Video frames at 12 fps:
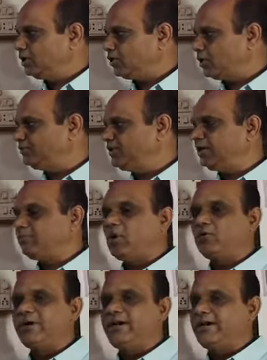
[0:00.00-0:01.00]
of the
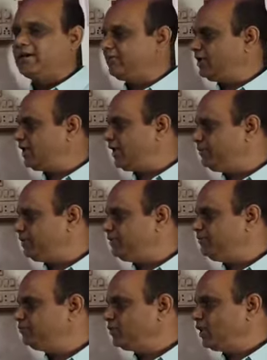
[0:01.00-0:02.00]
bounded interval AB
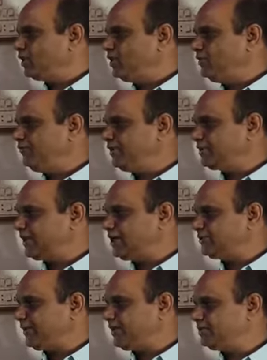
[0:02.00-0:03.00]
if it
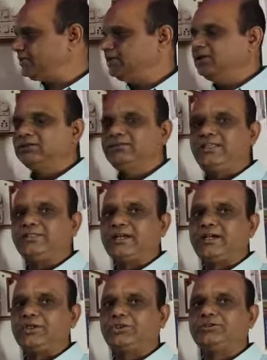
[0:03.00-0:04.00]
satisfies this
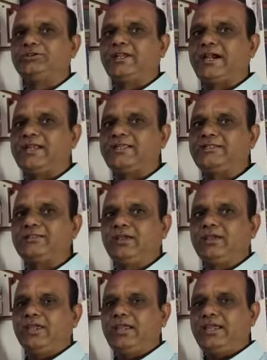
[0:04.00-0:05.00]
condition, that is
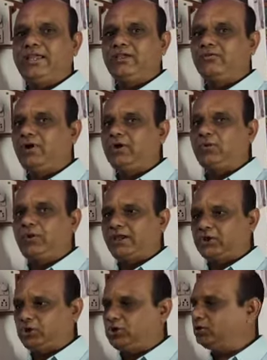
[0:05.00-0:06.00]
a equal to
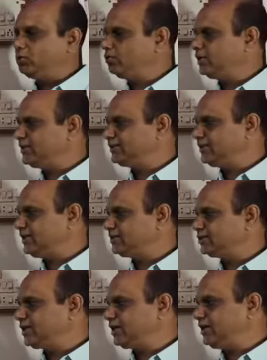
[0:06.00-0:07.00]
x0 is
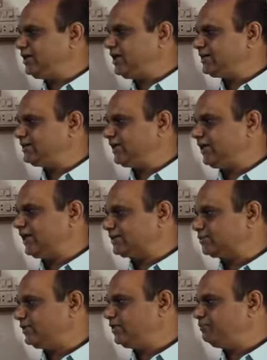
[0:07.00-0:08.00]
strictly less than
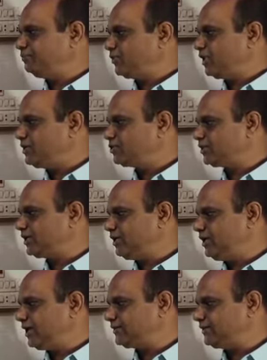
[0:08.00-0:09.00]
x1 is
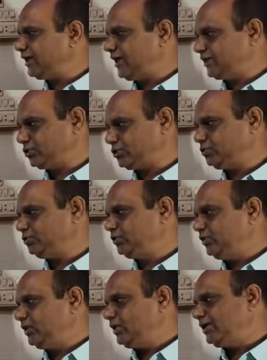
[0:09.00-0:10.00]
strictly less than x2
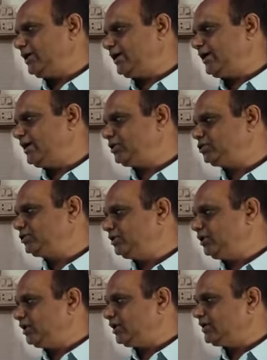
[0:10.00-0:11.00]
dash
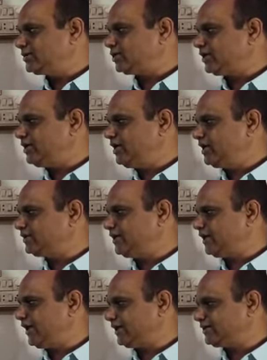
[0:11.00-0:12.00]
is strictly less
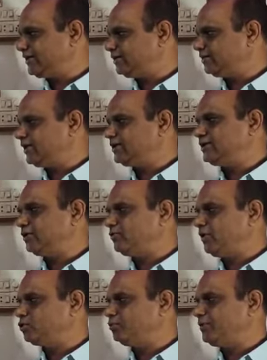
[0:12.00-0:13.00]
than xn is
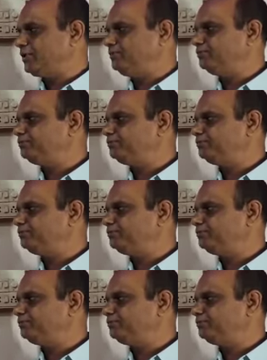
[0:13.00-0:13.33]
equal to b.